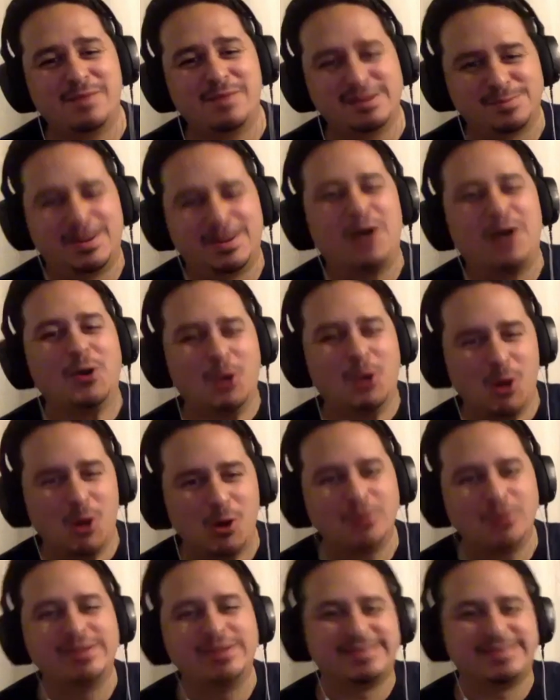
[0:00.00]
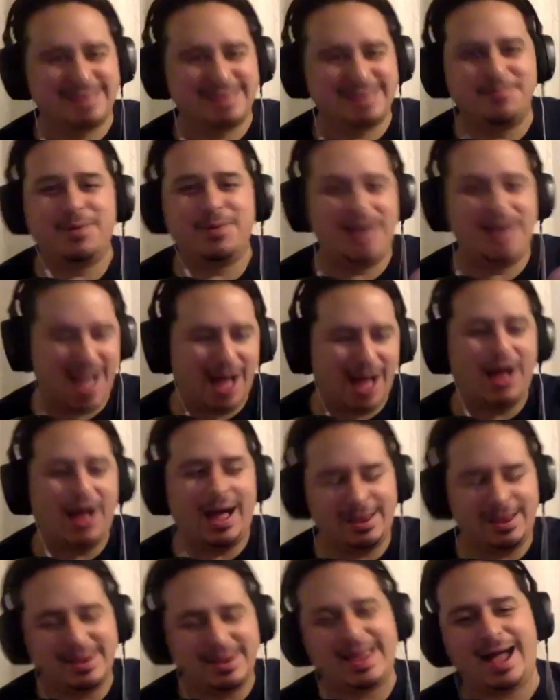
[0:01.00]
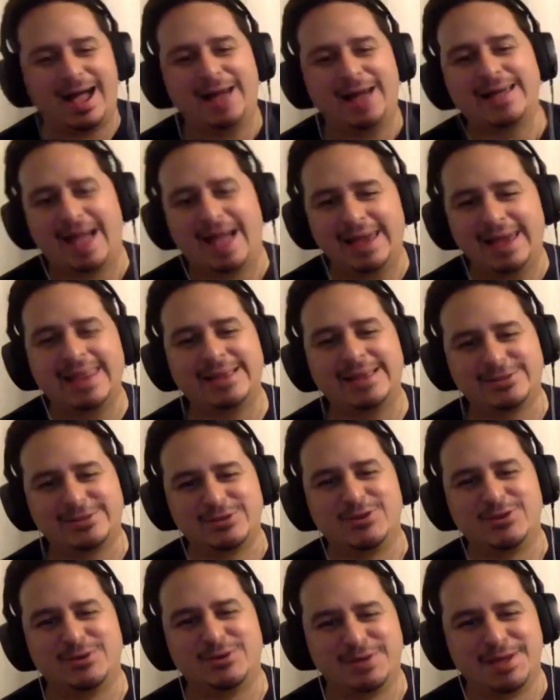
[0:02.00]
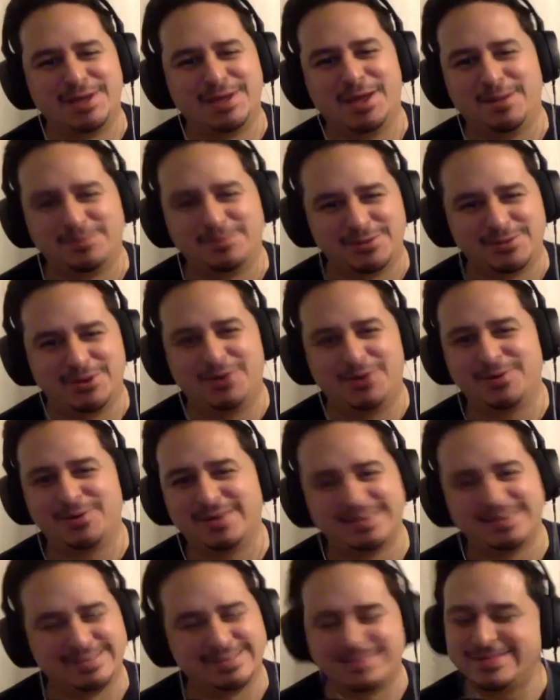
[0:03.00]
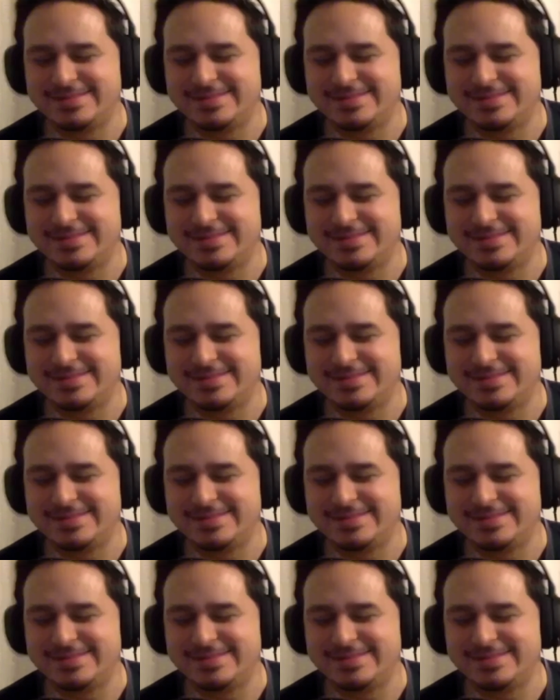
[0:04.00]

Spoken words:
but I'll go to see. But I'll answer your DMs, because